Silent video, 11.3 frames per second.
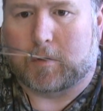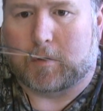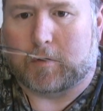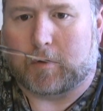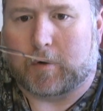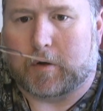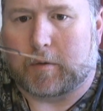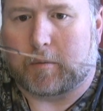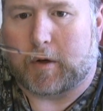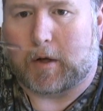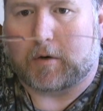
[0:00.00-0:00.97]
So then the
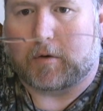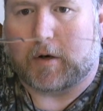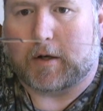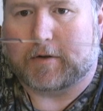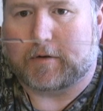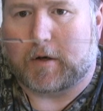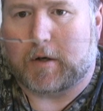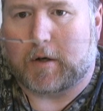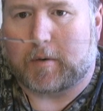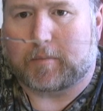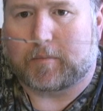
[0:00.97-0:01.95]
mono rides right
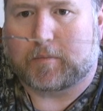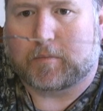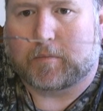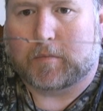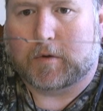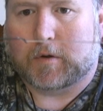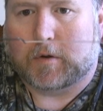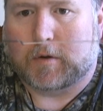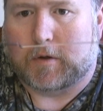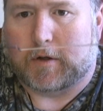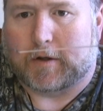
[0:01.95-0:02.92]
up.
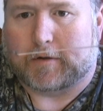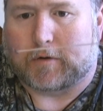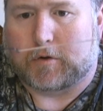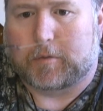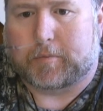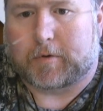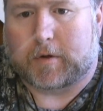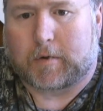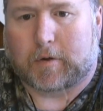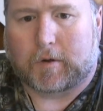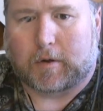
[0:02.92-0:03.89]
It's looped
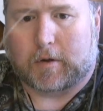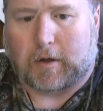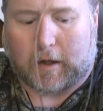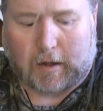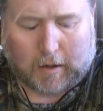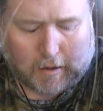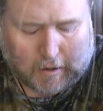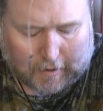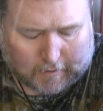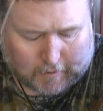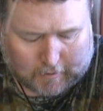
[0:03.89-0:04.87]
and
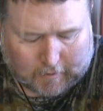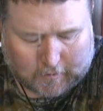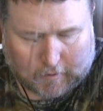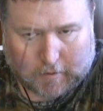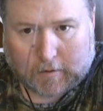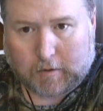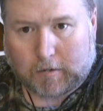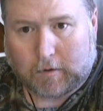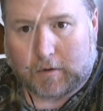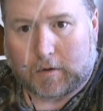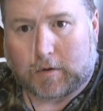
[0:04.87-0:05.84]
locked.
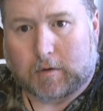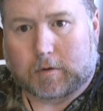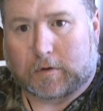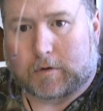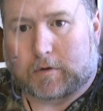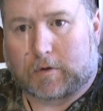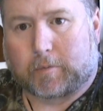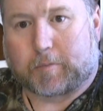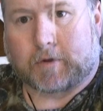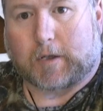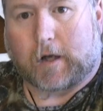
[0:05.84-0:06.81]
So it's
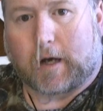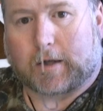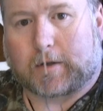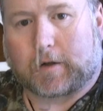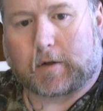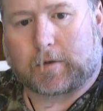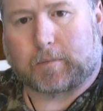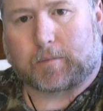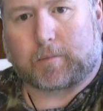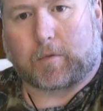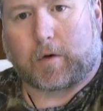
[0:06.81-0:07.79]
looped and locked.
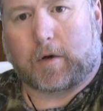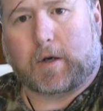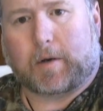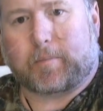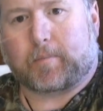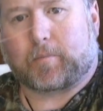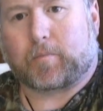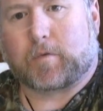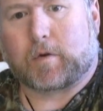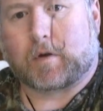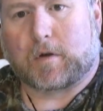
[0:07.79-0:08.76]
Alright?
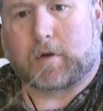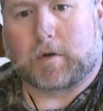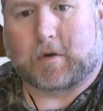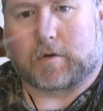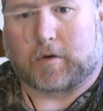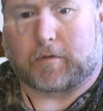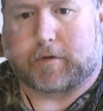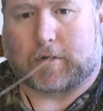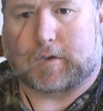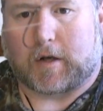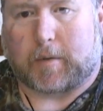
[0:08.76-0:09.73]
So if we
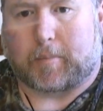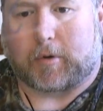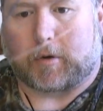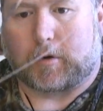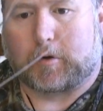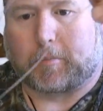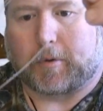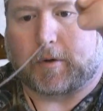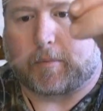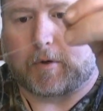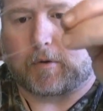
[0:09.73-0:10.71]
just kind of put a loop
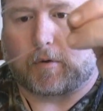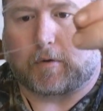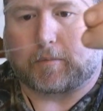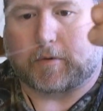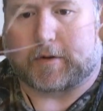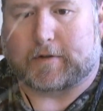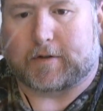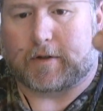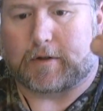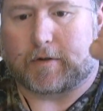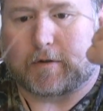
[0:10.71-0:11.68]
in the middle of them, you can see
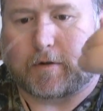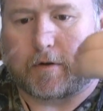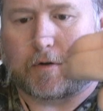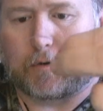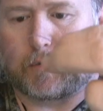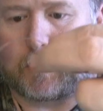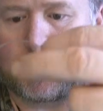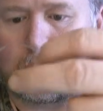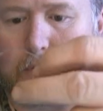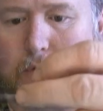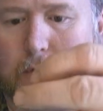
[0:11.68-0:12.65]
that there's the 2
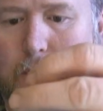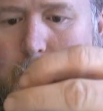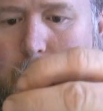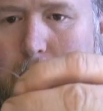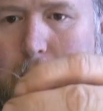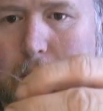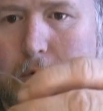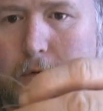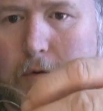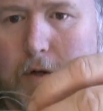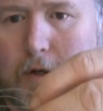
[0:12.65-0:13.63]
hooks are
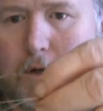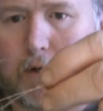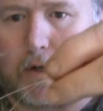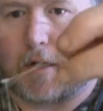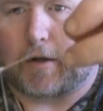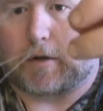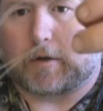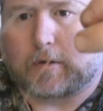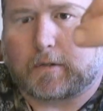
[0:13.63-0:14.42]
right here together.